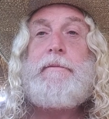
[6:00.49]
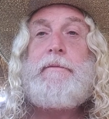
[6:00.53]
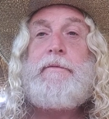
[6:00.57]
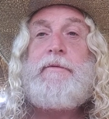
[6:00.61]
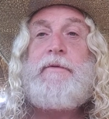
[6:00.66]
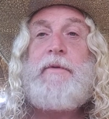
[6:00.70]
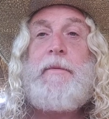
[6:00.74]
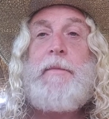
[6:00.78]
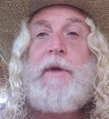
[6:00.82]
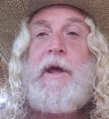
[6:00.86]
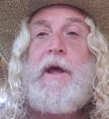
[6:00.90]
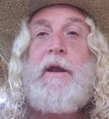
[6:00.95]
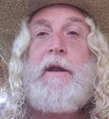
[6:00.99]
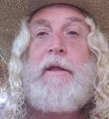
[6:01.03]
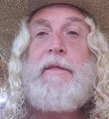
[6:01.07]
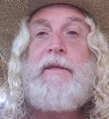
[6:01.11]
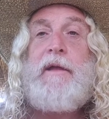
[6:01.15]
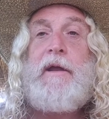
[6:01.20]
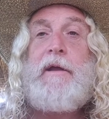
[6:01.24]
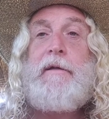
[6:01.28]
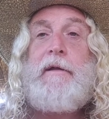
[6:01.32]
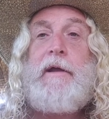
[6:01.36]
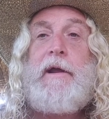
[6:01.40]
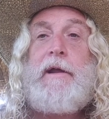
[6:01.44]
Some kind of
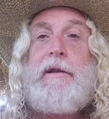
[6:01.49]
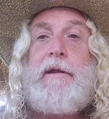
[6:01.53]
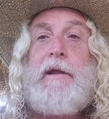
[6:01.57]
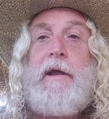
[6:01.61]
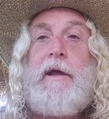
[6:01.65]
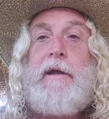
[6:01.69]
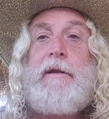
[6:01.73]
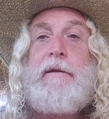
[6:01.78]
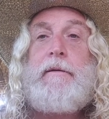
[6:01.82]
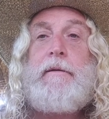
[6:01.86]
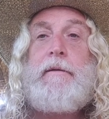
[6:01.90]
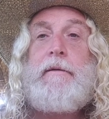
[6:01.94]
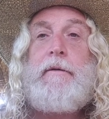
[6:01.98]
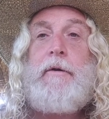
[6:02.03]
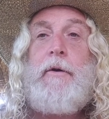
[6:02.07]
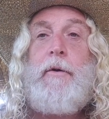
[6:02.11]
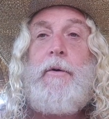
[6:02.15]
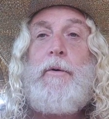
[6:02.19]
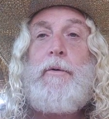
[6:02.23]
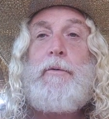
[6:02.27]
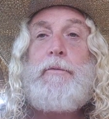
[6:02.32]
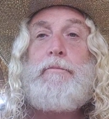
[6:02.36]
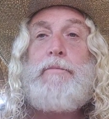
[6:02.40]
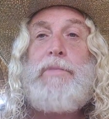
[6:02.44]
thing like that.
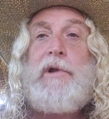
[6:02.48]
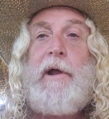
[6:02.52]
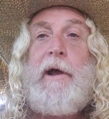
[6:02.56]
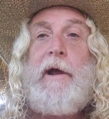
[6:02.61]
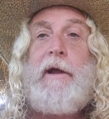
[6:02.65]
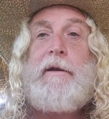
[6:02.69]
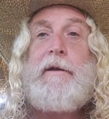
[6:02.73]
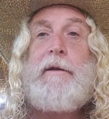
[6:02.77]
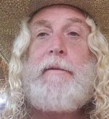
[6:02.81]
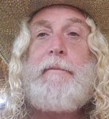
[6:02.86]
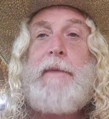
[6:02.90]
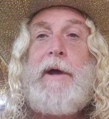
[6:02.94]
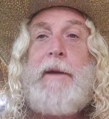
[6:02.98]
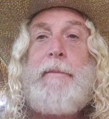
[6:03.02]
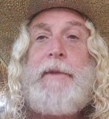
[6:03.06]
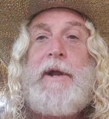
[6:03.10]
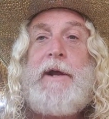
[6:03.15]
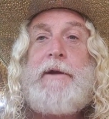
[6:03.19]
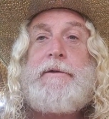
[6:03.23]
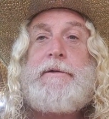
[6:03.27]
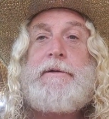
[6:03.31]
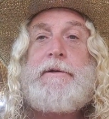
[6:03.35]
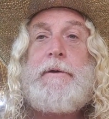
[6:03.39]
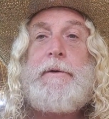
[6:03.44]
Gold, platinum, I'm
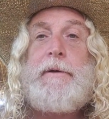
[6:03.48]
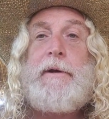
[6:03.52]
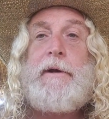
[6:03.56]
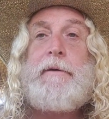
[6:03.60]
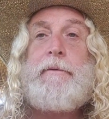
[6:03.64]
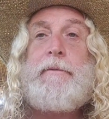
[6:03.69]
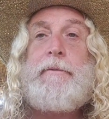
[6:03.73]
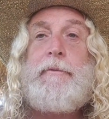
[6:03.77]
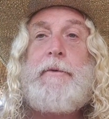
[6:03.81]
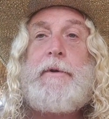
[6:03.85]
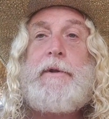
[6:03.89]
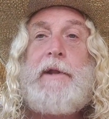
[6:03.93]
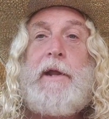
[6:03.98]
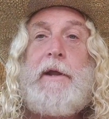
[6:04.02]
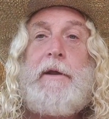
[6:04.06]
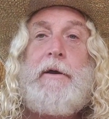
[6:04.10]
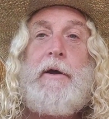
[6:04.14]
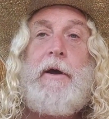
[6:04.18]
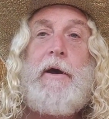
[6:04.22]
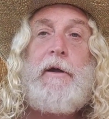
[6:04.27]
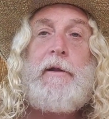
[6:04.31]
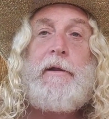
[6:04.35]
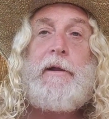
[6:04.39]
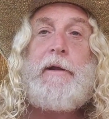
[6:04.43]
not sure what they
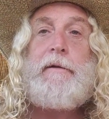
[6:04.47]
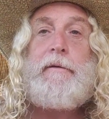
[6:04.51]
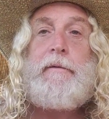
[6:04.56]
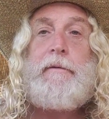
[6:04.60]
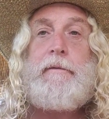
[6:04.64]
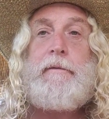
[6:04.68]
call it.